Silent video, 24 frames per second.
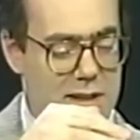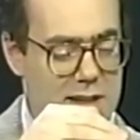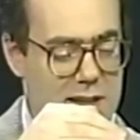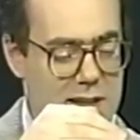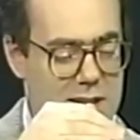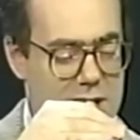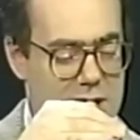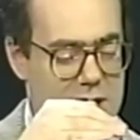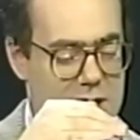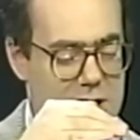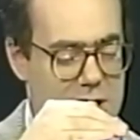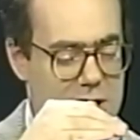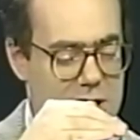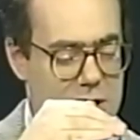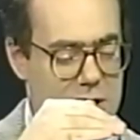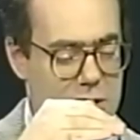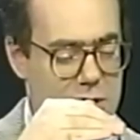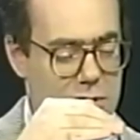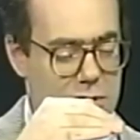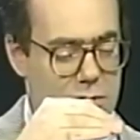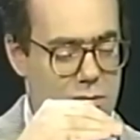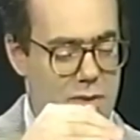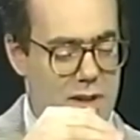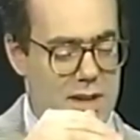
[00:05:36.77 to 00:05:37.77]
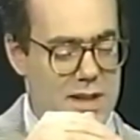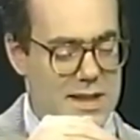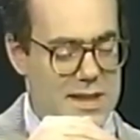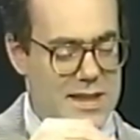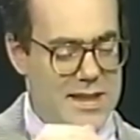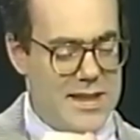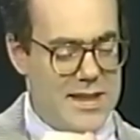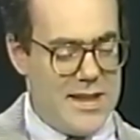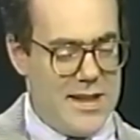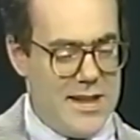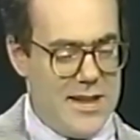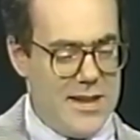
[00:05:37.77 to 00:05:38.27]

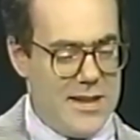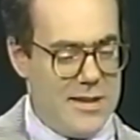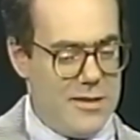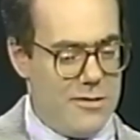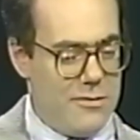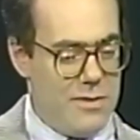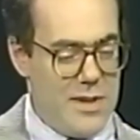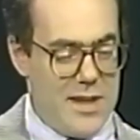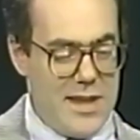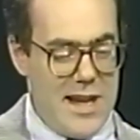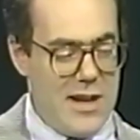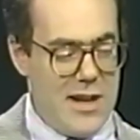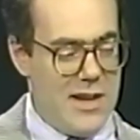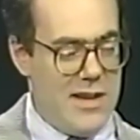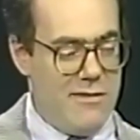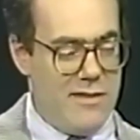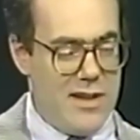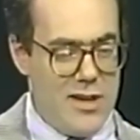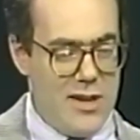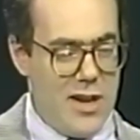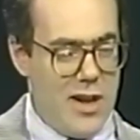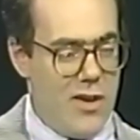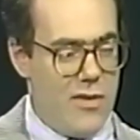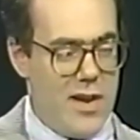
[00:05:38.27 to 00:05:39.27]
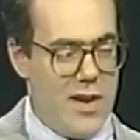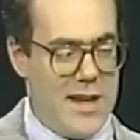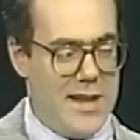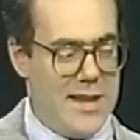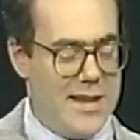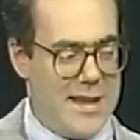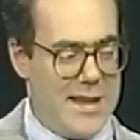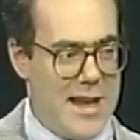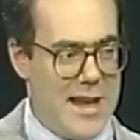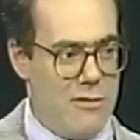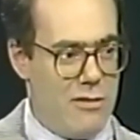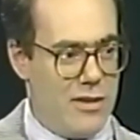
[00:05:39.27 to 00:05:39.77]
once, without even knowing
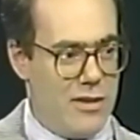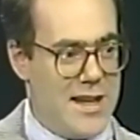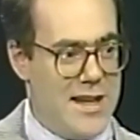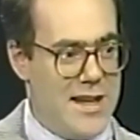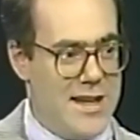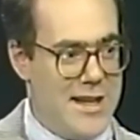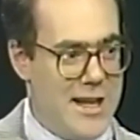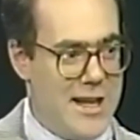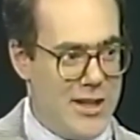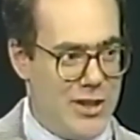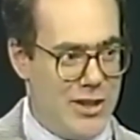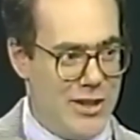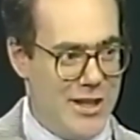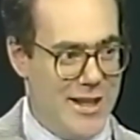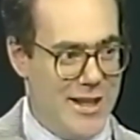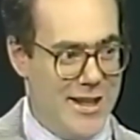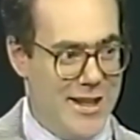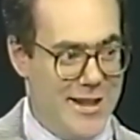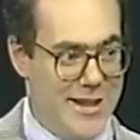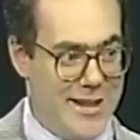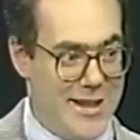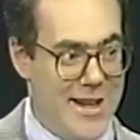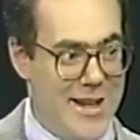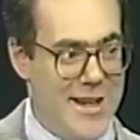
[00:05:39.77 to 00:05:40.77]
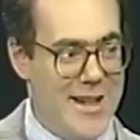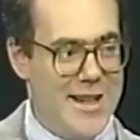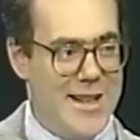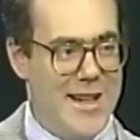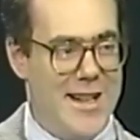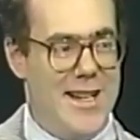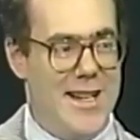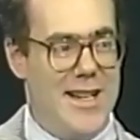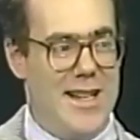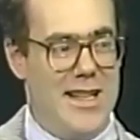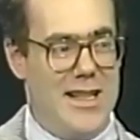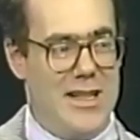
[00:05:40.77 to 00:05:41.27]
that they were conditioned
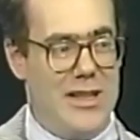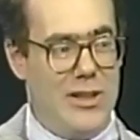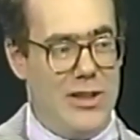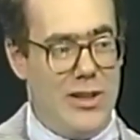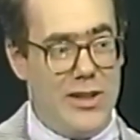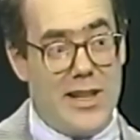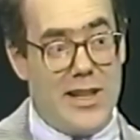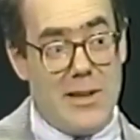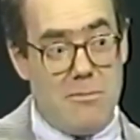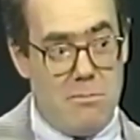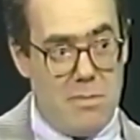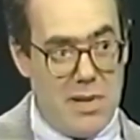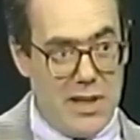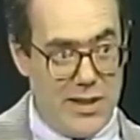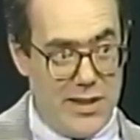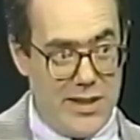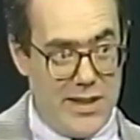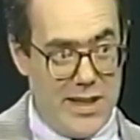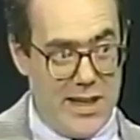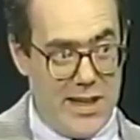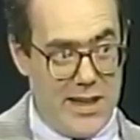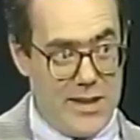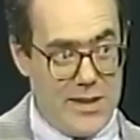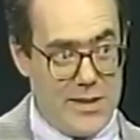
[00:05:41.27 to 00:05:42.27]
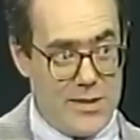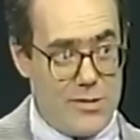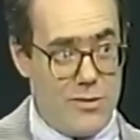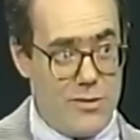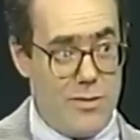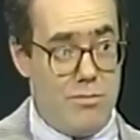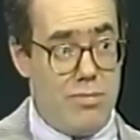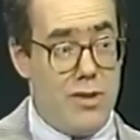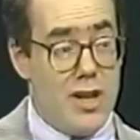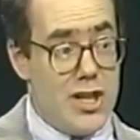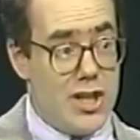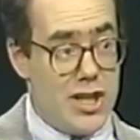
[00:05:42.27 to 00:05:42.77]
to look at buildings or
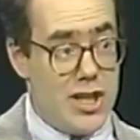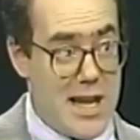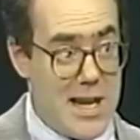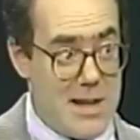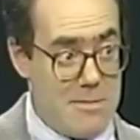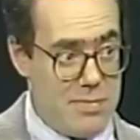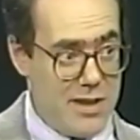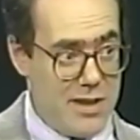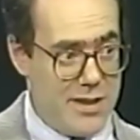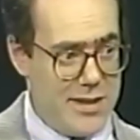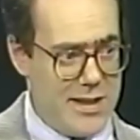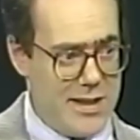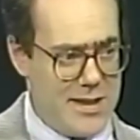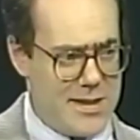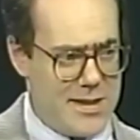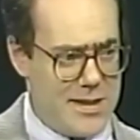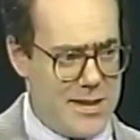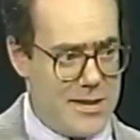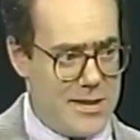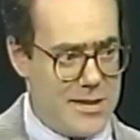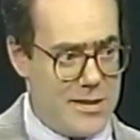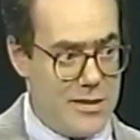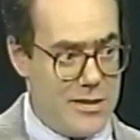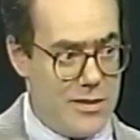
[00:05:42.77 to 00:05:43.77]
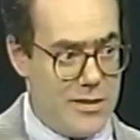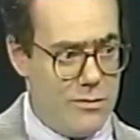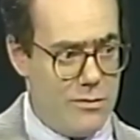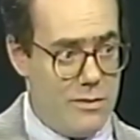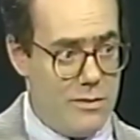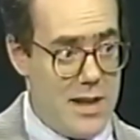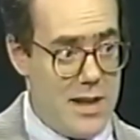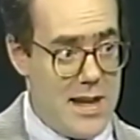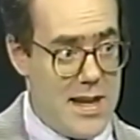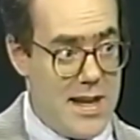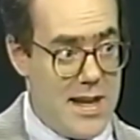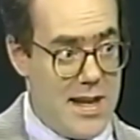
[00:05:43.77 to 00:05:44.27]
appreciate buildings in a certain
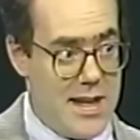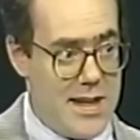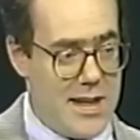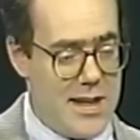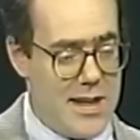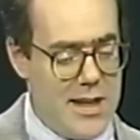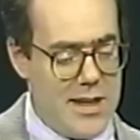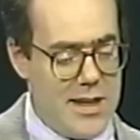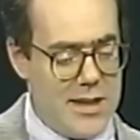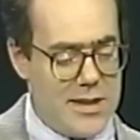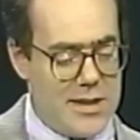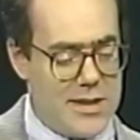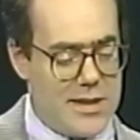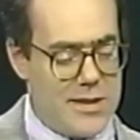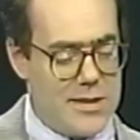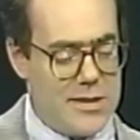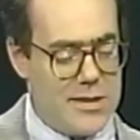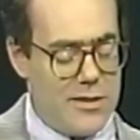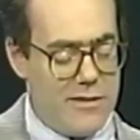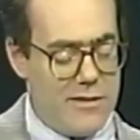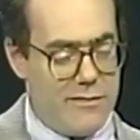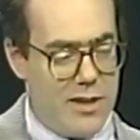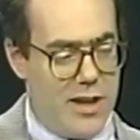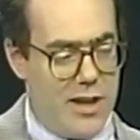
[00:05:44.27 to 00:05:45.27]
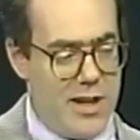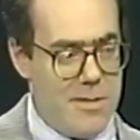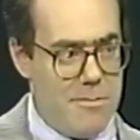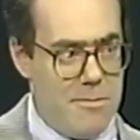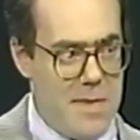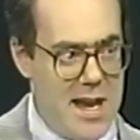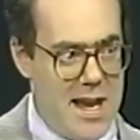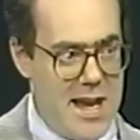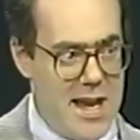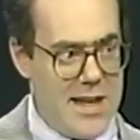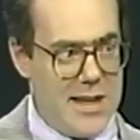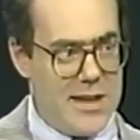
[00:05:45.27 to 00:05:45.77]
way, just sort of
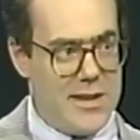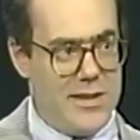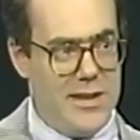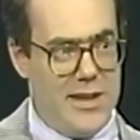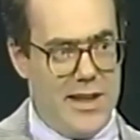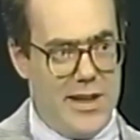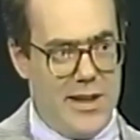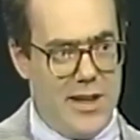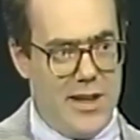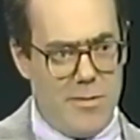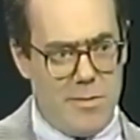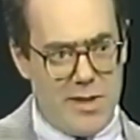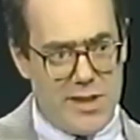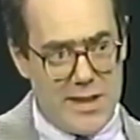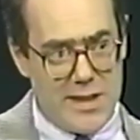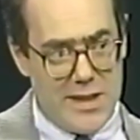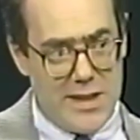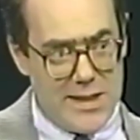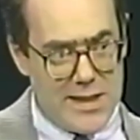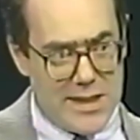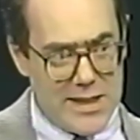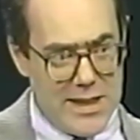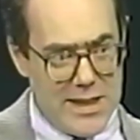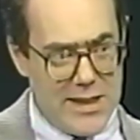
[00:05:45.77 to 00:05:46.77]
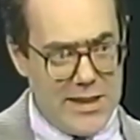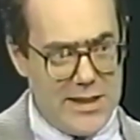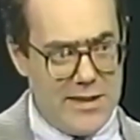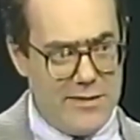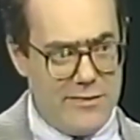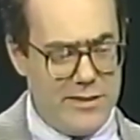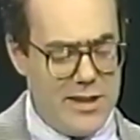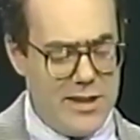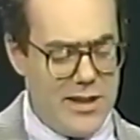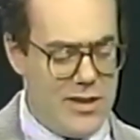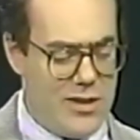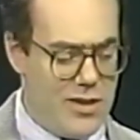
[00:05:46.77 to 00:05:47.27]
automatically, almost
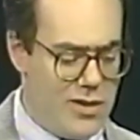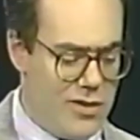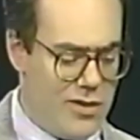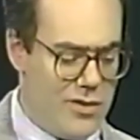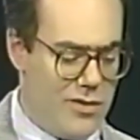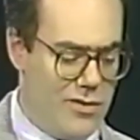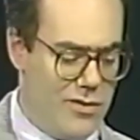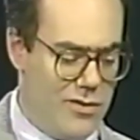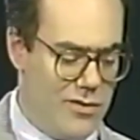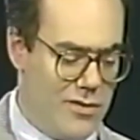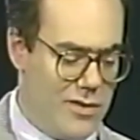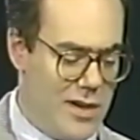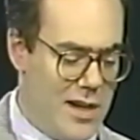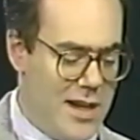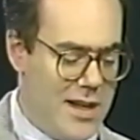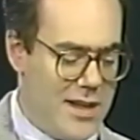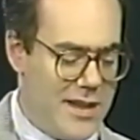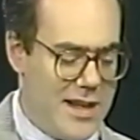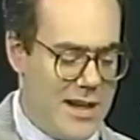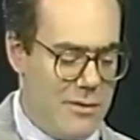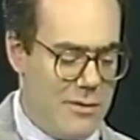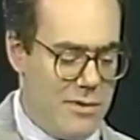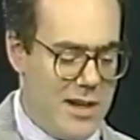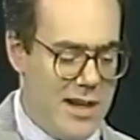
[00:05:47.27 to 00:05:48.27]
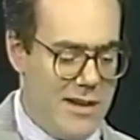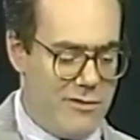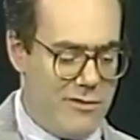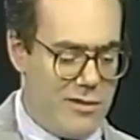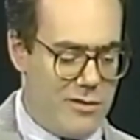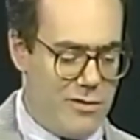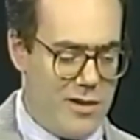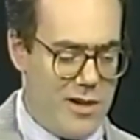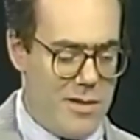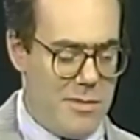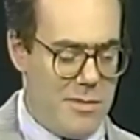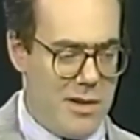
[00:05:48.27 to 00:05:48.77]
instinctively knew that whatever
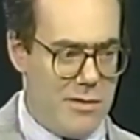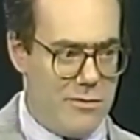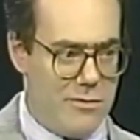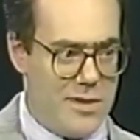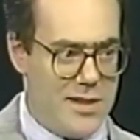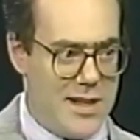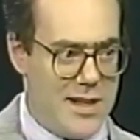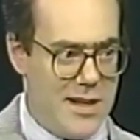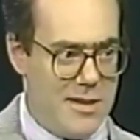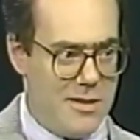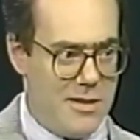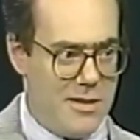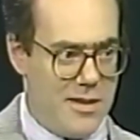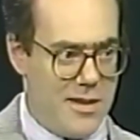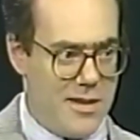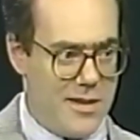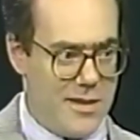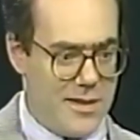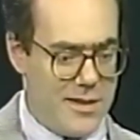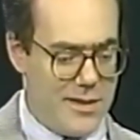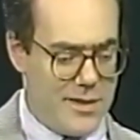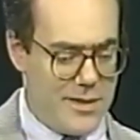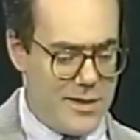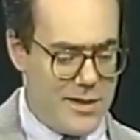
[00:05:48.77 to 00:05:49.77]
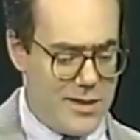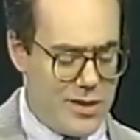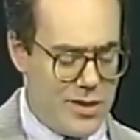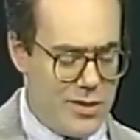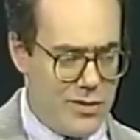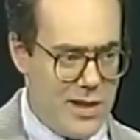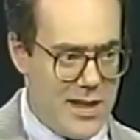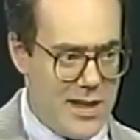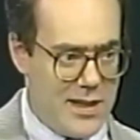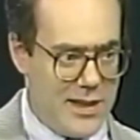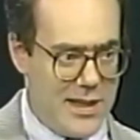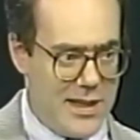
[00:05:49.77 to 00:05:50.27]
ornament was at the
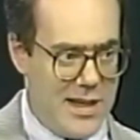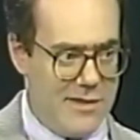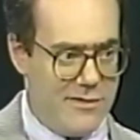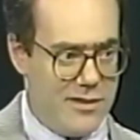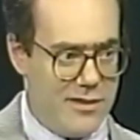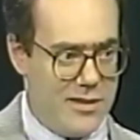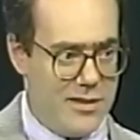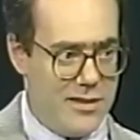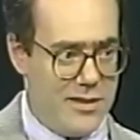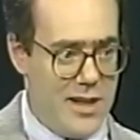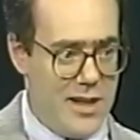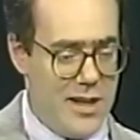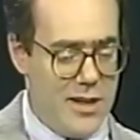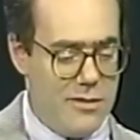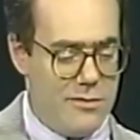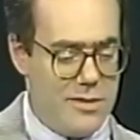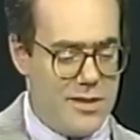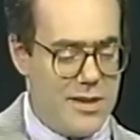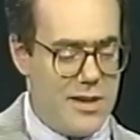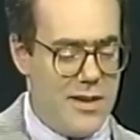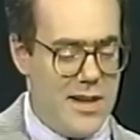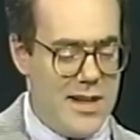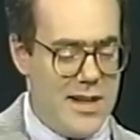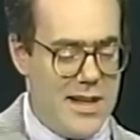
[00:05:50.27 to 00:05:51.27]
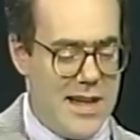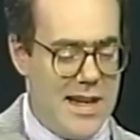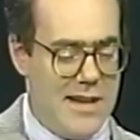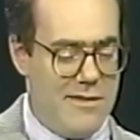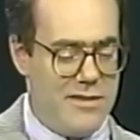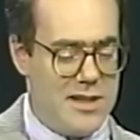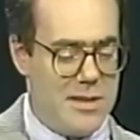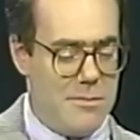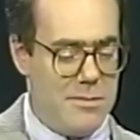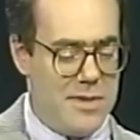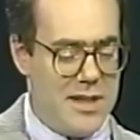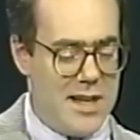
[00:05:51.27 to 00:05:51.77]
street level was going to
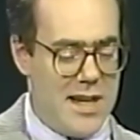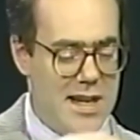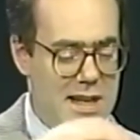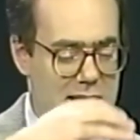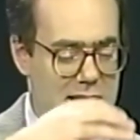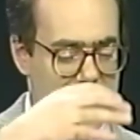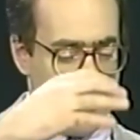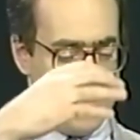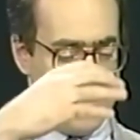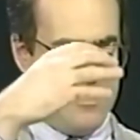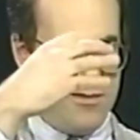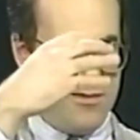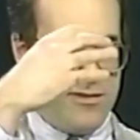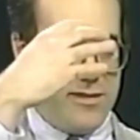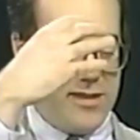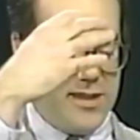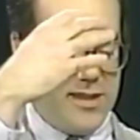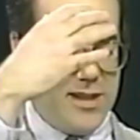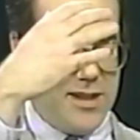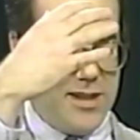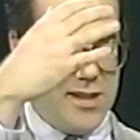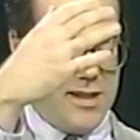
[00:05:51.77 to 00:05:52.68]
have some kind of